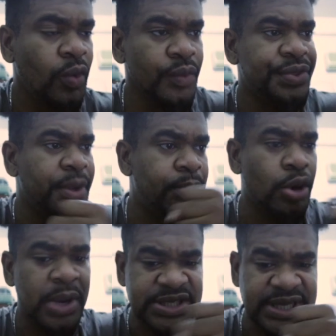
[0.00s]
with a
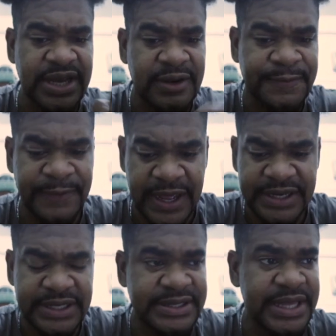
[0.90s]
broom myself,
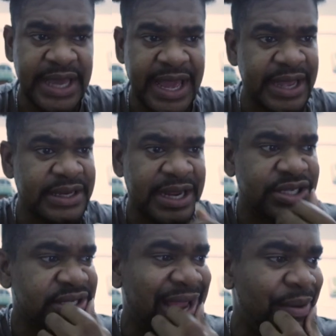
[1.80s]
and I
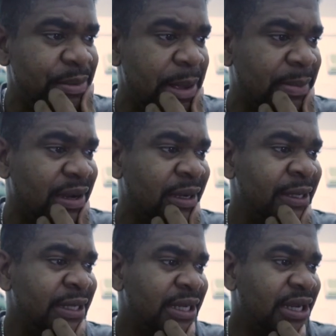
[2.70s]
just can't remember
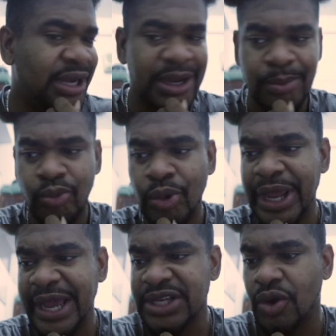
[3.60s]

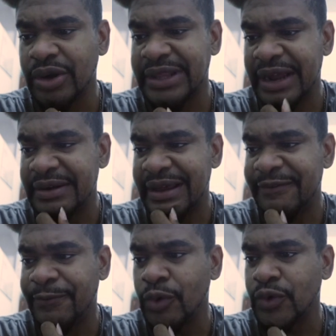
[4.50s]
where I got
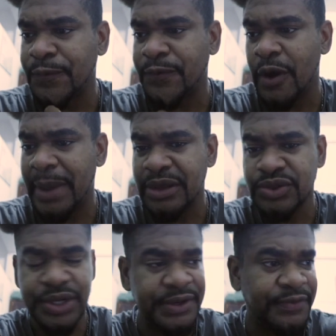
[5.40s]
that photo from. I
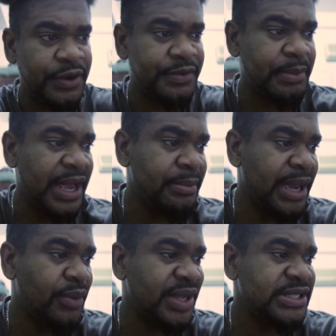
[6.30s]
was looking for it in my
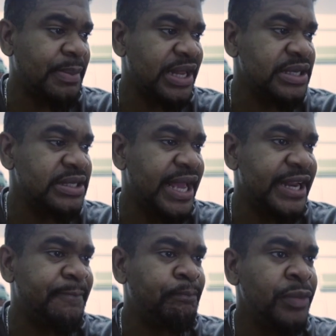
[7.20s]
WhatsApp. I couldn't get
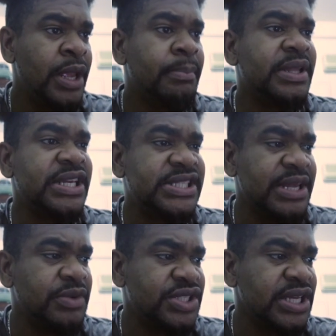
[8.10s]
it. But this
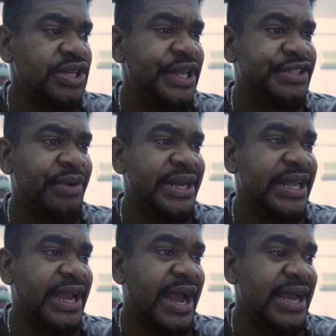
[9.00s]
thing was circulating right
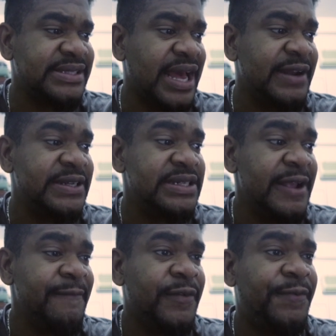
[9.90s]
there, guys. And
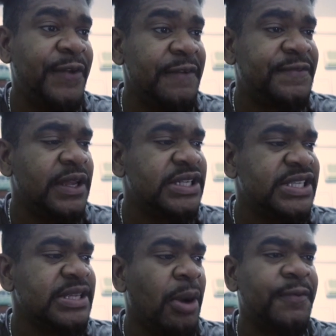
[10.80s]

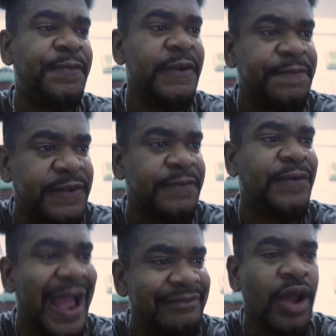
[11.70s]
this is about
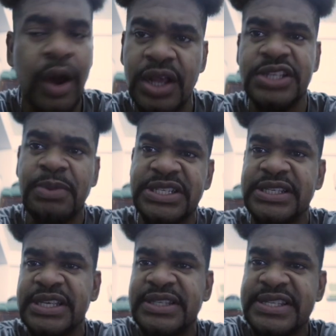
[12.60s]
$55, brothers
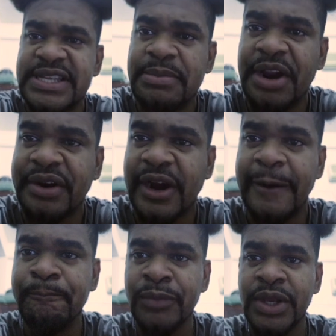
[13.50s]
and sisters in
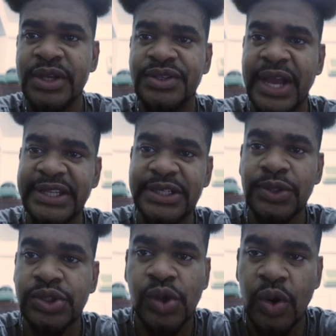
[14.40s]
America, to get a
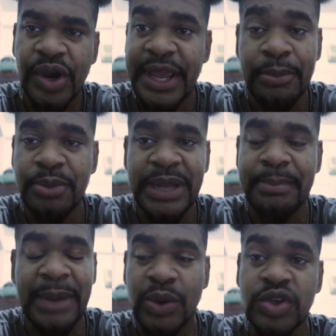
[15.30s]
Touche Cocoa broom
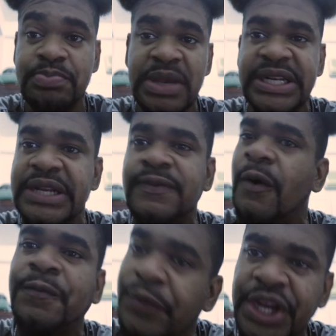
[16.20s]
that man was building
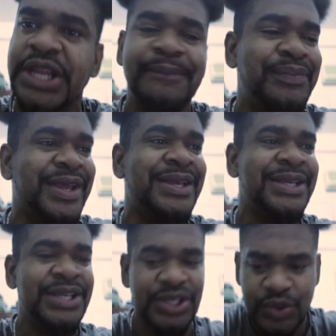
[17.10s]
for free.
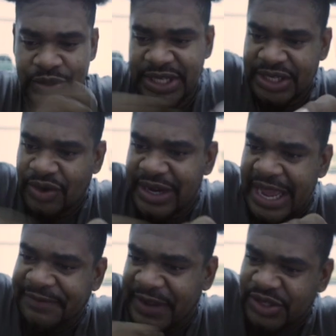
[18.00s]
You take your
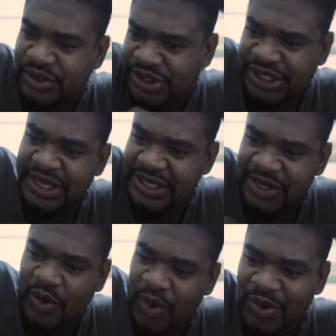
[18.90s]
knife and you ting
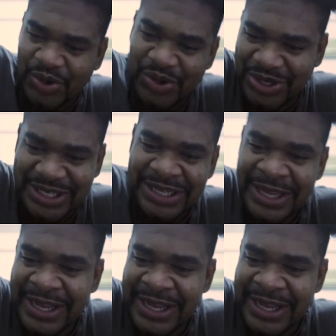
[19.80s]
the